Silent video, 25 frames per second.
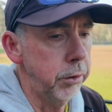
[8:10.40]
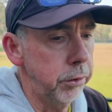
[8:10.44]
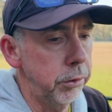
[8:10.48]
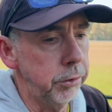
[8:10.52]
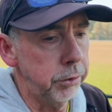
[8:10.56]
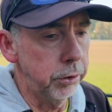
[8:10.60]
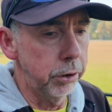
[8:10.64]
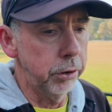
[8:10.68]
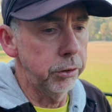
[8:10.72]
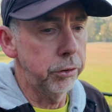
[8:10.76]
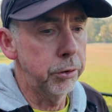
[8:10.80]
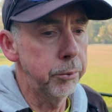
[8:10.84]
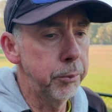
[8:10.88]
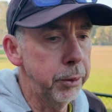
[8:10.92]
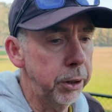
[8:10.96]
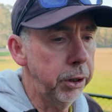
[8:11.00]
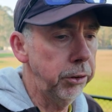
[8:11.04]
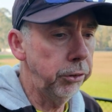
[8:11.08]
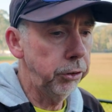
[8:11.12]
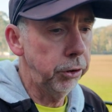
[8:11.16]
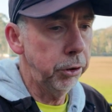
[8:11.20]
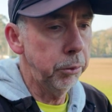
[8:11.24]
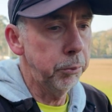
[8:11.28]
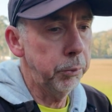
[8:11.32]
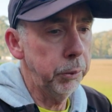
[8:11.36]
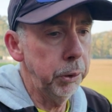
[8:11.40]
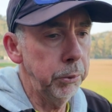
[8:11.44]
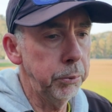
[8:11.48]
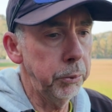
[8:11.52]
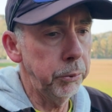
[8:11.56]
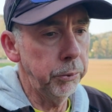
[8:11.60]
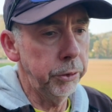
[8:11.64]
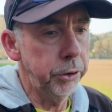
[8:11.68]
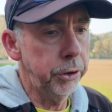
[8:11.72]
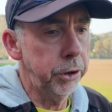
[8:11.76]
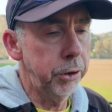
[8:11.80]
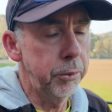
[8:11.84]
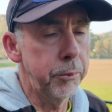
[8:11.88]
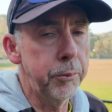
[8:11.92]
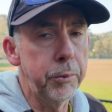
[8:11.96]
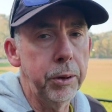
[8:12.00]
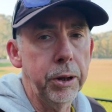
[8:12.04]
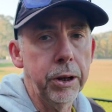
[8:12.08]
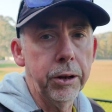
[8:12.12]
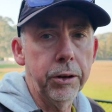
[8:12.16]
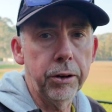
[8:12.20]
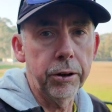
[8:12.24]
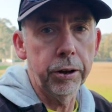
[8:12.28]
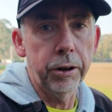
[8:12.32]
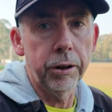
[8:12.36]
So it's amazing the people that you
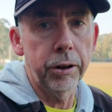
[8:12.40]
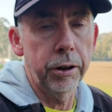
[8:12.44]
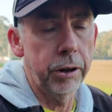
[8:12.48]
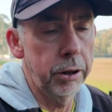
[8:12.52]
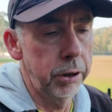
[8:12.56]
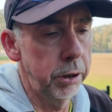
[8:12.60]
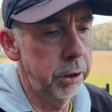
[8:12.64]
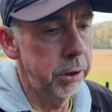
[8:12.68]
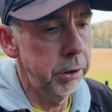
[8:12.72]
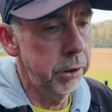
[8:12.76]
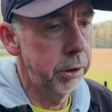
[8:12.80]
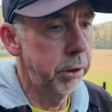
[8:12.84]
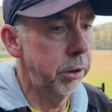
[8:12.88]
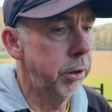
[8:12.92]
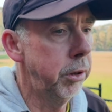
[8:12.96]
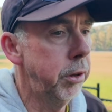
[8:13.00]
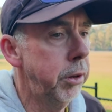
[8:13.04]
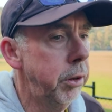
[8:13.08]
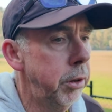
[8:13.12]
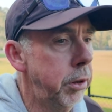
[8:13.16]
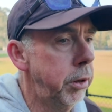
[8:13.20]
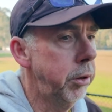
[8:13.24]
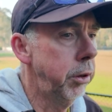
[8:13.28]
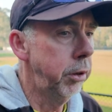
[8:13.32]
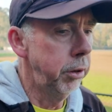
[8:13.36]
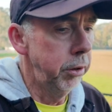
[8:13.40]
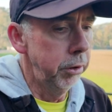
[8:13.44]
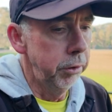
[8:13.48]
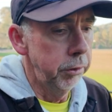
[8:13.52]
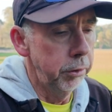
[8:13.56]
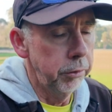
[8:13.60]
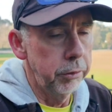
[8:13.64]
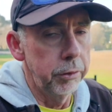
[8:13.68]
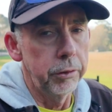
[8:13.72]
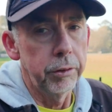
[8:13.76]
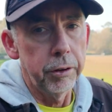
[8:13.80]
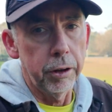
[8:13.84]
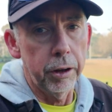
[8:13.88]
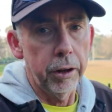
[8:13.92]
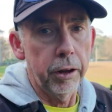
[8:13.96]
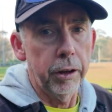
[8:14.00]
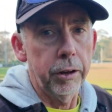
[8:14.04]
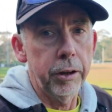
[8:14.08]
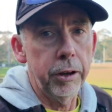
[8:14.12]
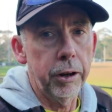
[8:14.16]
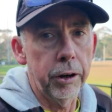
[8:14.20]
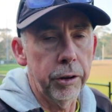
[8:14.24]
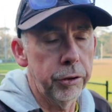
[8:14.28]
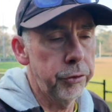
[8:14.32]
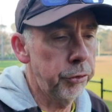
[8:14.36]
meet, you
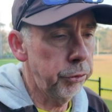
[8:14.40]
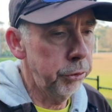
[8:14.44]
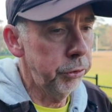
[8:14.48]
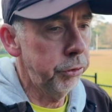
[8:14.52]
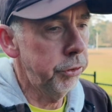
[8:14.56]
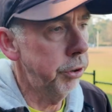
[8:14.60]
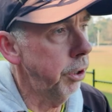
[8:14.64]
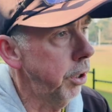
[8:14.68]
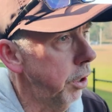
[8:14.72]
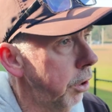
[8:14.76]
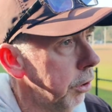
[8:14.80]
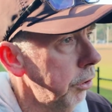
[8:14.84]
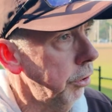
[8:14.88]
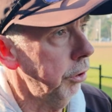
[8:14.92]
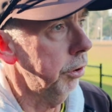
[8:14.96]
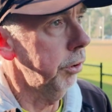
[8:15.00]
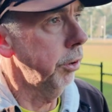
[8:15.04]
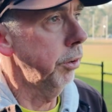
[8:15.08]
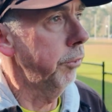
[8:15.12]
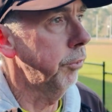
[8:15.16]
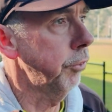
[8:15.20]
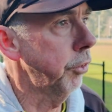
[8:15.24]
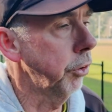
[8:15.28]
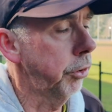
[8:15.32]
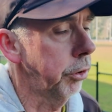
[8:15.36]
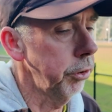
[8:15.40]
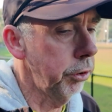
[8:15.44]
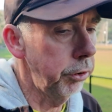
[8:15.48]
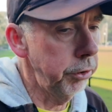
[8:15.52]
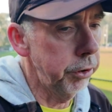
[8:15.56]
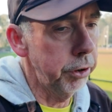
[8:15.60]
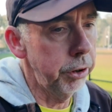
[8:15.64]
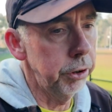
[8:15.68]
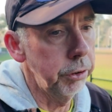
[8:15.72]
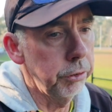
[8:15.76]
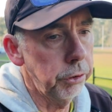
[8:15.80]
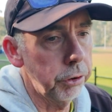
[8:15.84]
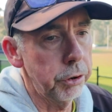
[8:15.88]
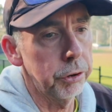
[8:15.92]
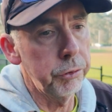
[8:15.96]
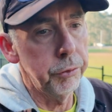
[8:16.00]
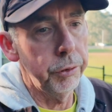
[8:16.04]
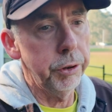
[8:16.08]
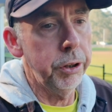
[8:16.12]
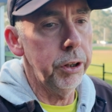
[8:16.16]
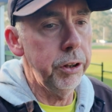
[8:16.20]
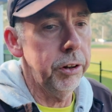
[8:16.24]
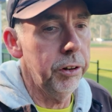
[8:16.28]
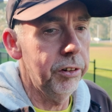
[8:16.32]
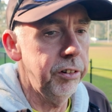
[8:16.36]
know, through tennis. They've got their own
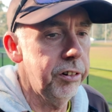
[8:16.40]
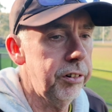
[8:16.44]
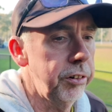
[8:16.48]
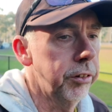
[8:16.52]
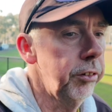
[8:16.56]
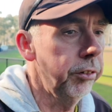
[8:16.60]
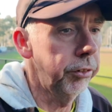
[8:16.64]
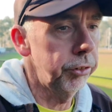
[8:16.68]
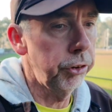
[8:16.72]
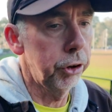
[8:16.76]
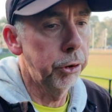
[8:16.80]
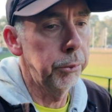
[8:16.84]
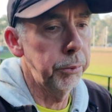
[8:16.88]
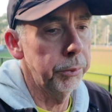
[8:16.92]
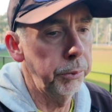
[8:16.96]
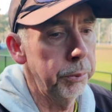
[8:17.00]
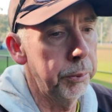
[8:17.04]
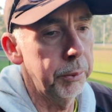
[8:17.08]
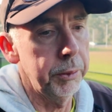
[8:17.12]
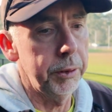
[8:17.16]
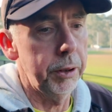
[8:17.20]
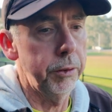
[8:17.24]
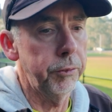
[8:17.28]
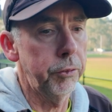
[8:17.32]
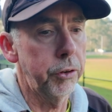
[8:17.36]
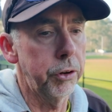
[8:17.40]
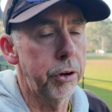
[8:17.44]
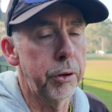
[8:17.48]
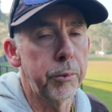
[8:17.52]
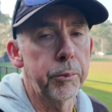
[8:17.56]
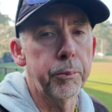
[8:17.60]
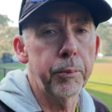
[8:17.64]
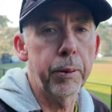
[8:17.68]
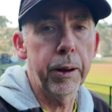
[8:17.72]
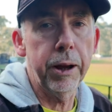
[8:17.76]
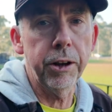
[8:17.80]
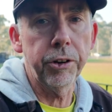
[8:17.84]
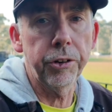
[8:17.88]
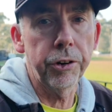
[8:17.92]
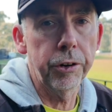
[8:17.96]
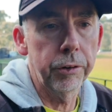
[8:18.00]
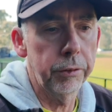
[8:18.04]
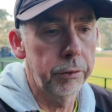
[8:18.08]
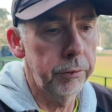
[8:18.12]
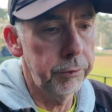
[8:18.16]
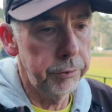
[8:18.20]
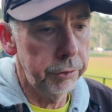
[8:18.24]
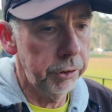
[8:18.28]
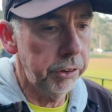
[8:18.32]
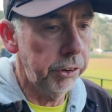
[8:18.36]
careers and jobs, but they've got a
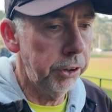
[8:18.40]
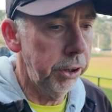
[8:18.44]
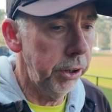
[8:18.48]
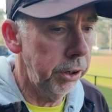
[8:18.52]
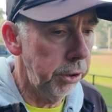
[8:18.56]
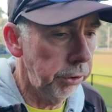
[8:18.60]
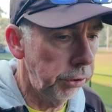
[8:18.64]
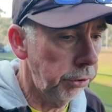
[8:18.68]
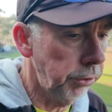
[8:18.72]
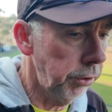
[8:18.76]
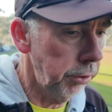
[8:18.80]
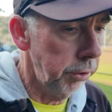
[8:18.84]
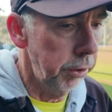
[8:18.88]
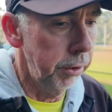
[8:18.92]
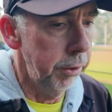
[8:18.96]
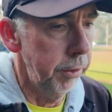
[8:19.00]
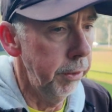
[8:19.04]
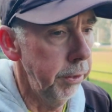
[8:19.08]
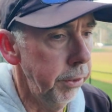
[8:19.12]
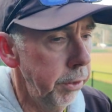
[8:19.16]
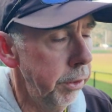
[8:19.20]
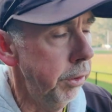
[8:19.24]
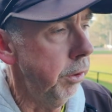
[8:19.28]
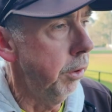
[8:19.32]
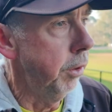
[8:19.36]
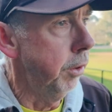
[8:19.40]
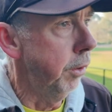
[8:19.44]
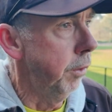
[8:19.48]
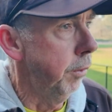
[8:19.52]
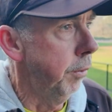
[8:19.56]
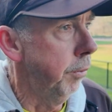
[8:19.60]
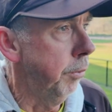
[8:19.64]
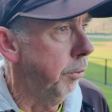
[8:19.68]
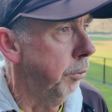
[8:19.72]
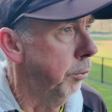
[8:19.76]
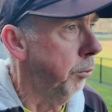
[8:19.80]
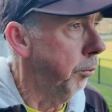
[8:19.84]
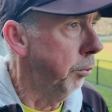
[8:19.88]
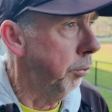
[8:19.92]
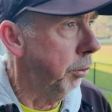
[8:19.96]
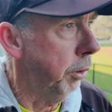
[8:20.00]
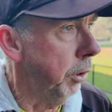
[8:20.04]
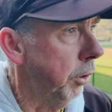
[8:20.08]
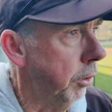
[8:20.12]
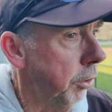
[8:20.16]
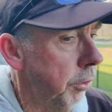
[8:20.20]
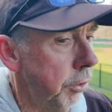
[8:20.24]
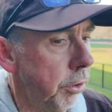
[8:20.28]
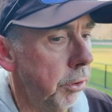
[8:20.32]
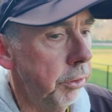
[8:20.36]
passion for tennis
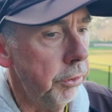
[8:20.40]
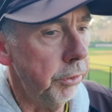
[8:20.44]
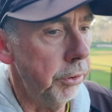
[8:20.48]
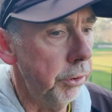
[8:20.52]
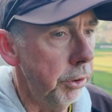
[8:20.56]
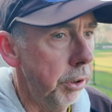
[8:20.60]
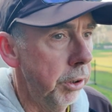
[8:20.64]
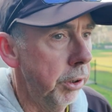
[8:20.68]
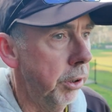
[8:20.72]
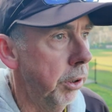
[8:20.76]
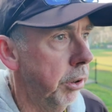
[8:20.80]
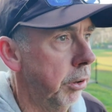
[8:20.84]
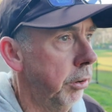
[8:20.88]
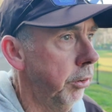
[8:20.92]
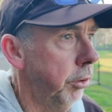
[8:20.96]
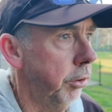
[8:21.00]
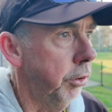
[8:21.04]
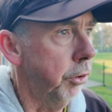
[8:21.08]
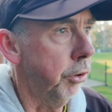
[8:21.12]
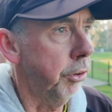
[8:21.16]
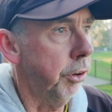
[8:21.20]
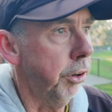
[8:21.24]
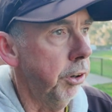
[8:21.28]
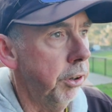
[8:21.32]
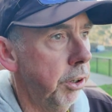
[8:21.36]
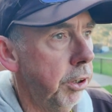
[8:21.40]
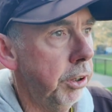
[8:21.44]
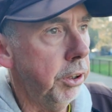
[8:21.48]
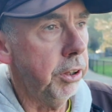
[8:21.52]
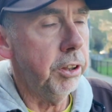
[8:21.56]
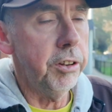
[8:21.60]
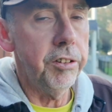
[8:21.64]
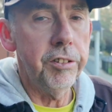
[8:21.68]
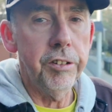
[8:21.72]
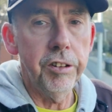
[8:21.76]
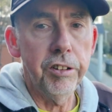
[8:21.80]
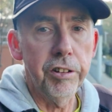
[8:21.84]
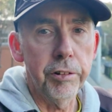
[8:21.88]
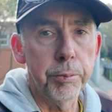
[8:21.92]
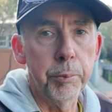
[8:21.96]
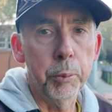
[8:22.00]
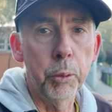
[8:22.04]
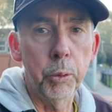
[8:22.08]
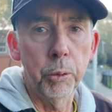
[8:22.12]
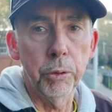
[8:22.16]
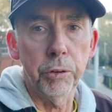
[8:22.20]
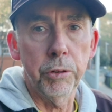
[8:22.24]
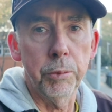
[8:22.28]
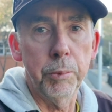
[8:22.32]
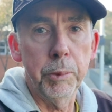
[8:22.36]
because it's not an easy
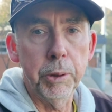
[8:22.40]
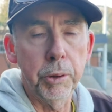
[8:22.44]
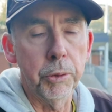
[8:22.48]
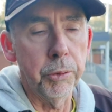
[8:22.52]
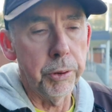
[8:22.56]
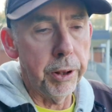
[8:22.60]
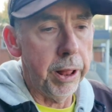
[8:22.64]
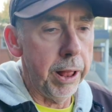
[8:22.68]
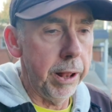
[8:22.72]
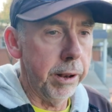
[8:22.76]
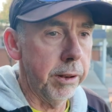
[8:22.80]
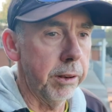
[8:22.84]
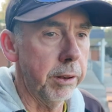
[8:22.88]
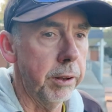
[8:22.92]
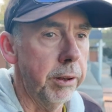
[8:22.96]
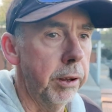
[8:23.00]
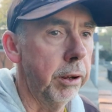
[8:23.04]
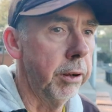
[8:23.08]
sport to be good at.